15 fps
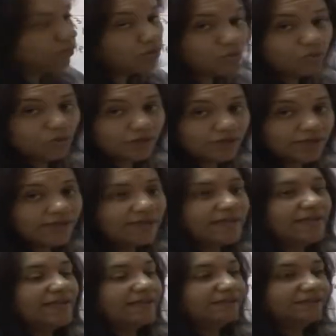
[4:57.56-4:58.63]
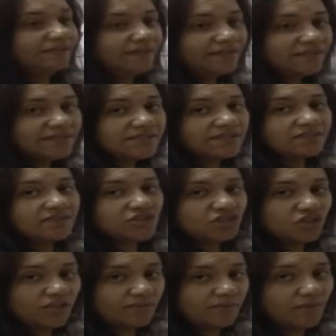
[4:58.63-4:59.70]
or it takes the
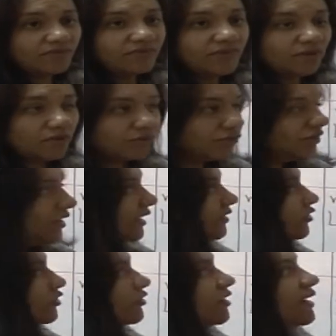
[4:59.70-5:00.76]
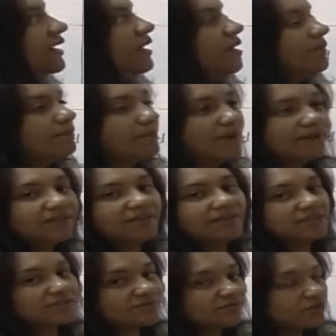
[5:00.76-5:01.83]
shape of the container but
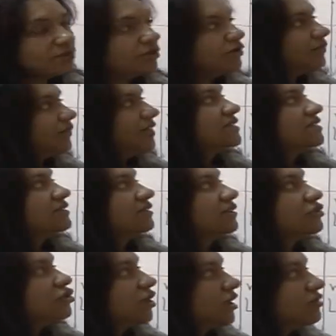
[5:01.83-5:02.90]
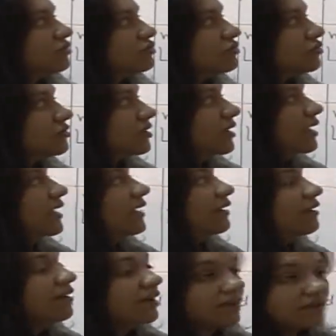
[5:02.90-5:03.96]
its volume doesn't change,
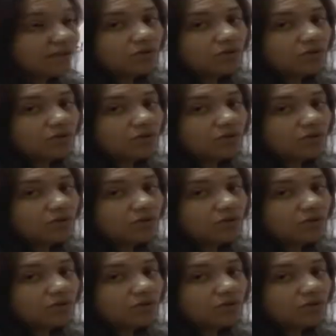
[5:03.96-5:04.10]
like